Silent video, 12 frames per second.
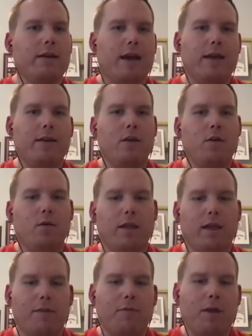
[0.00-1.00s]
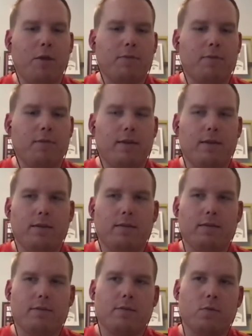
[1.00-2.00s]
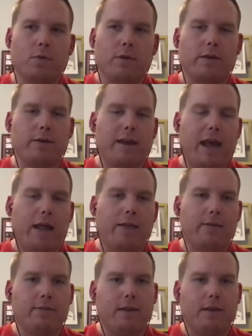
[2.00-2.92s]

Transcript: I know like I've helped the school here in Dallas,